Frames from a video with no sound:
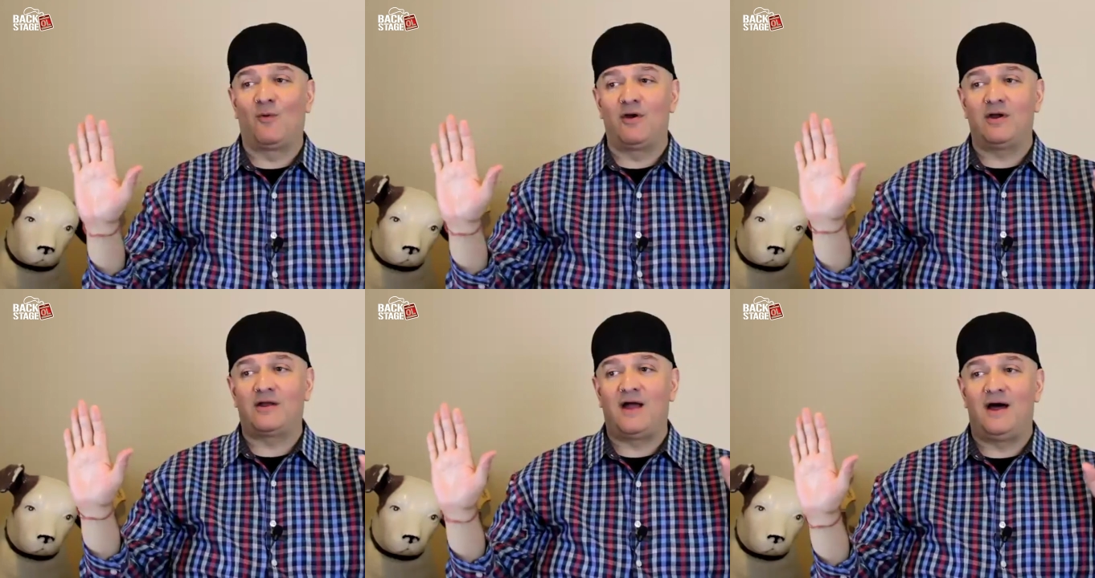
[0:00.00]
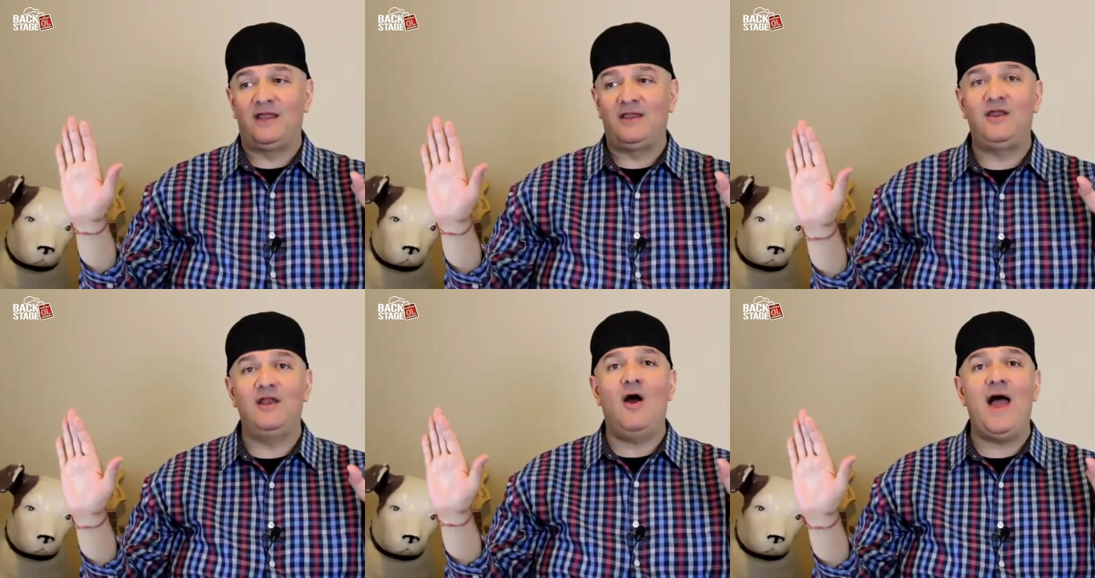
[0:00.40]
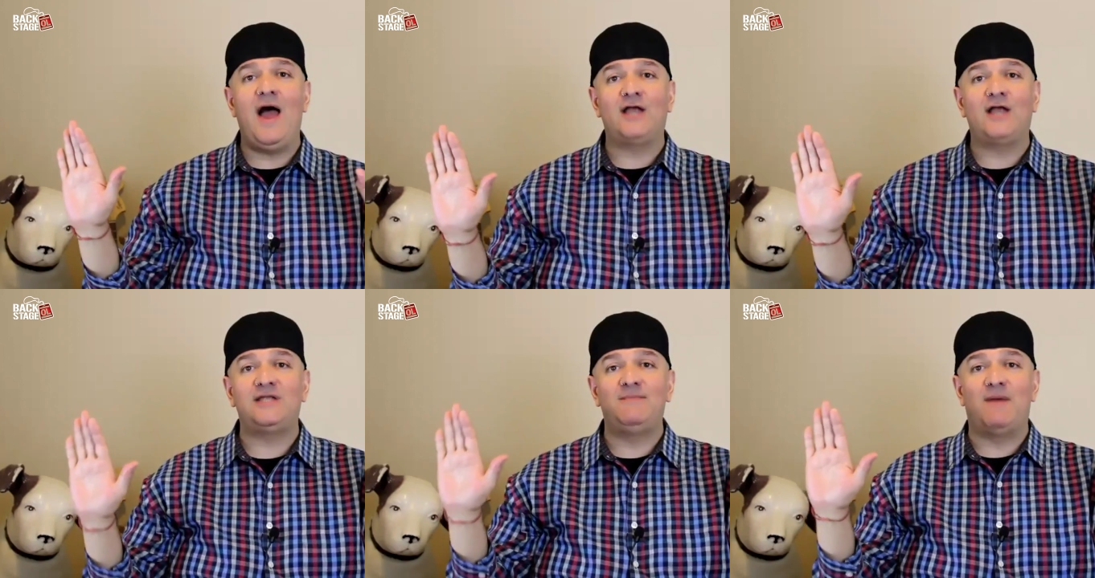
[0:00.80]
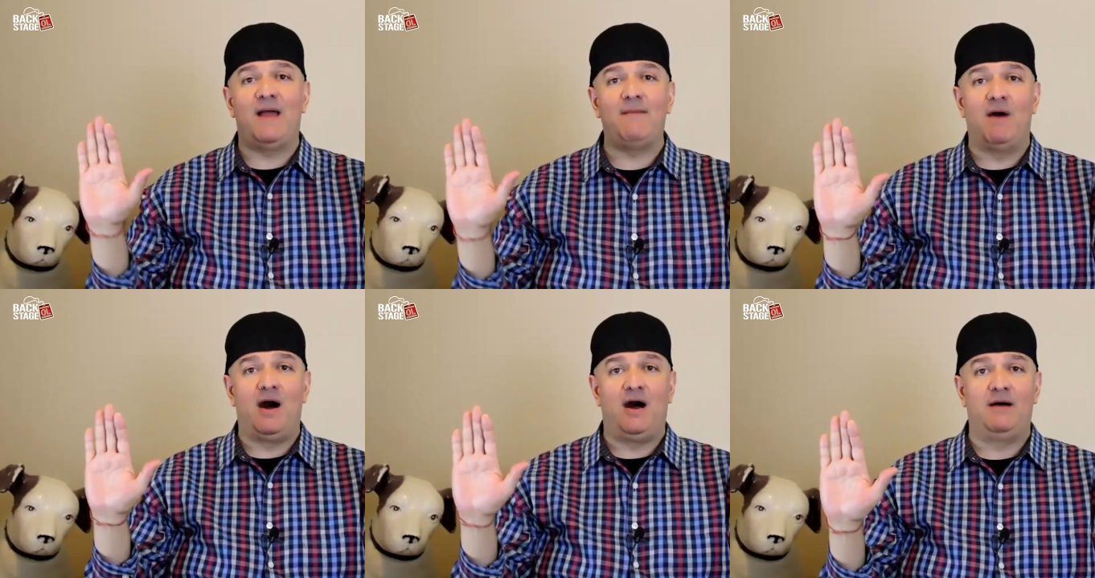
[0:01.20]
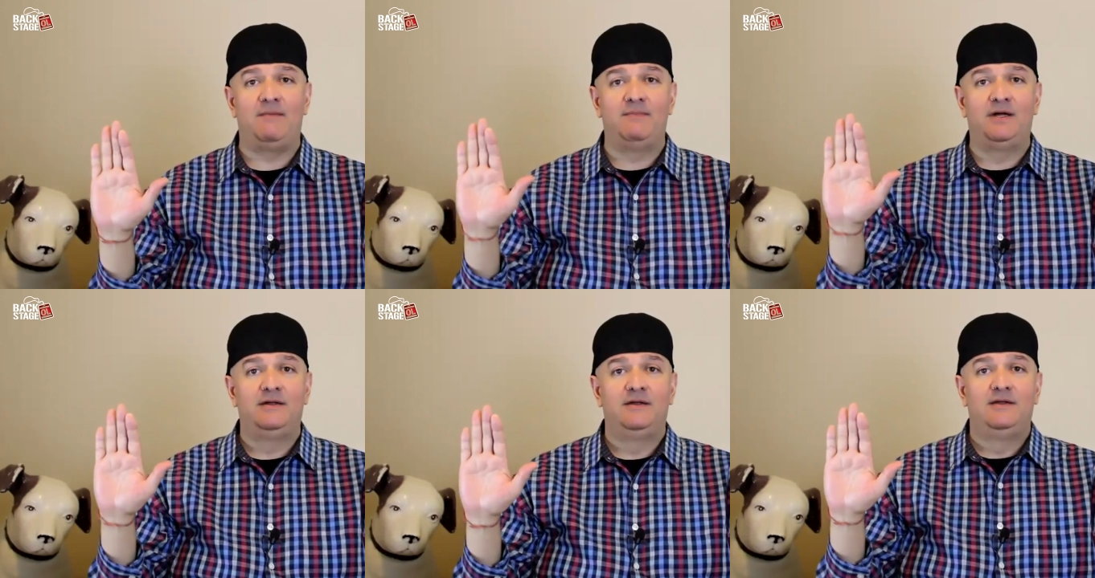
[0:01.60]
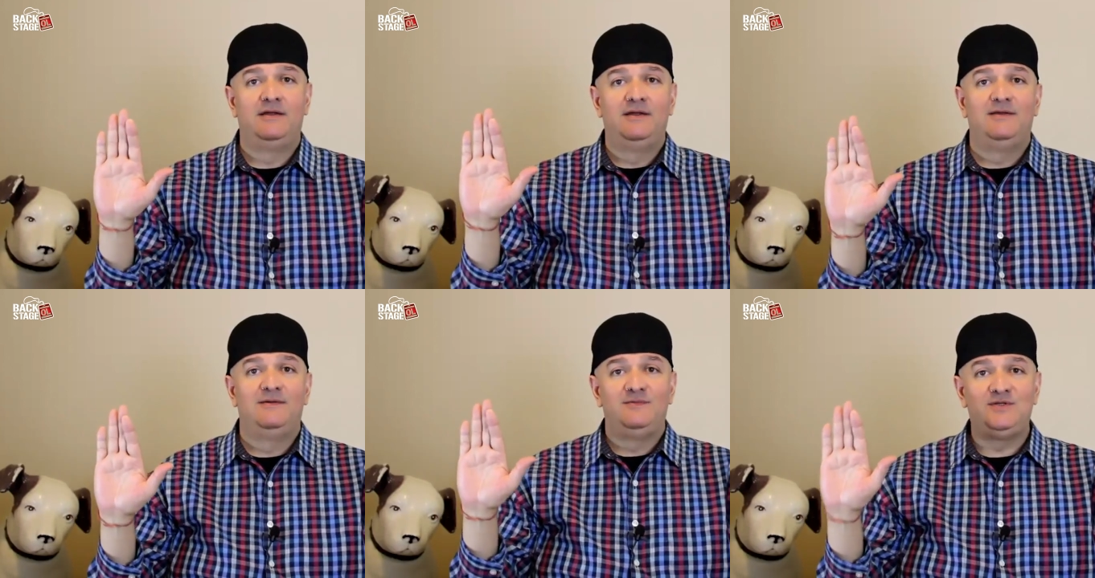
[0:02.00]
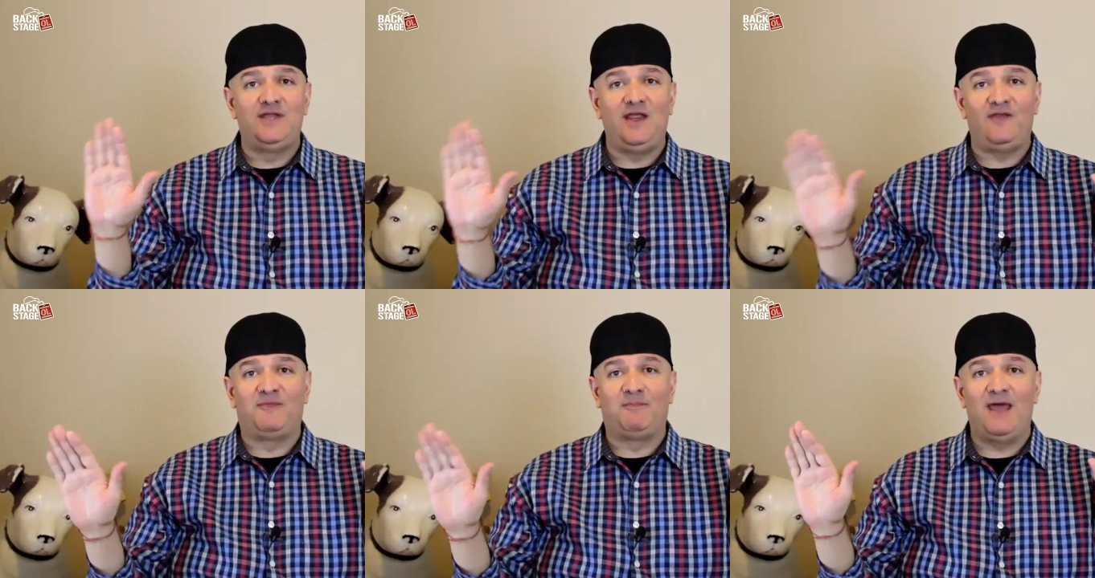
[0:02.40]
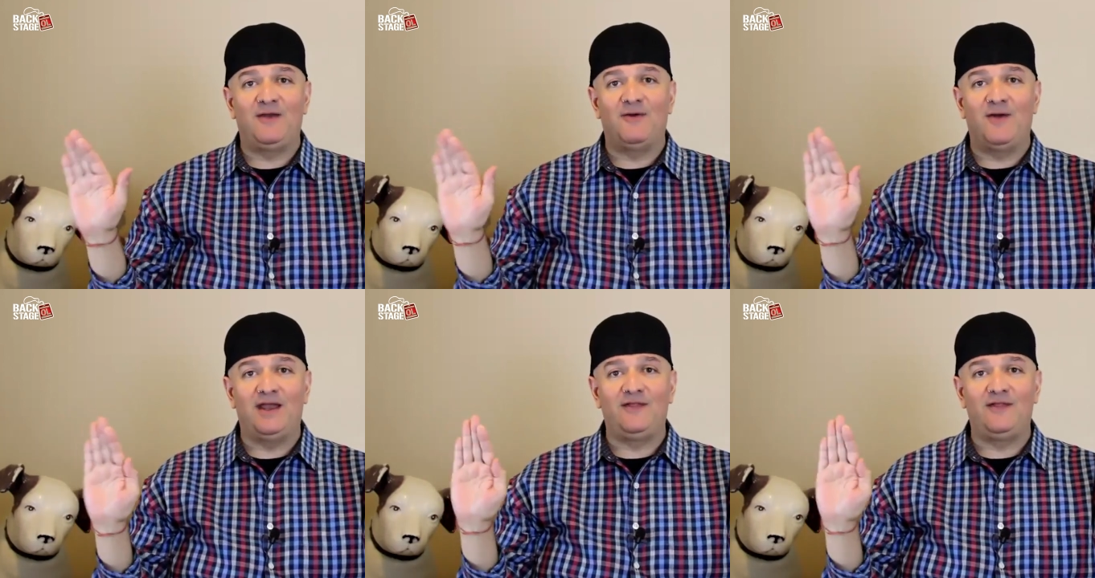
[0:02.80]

Speaker 1: to work on it. You know, actually, my mom is better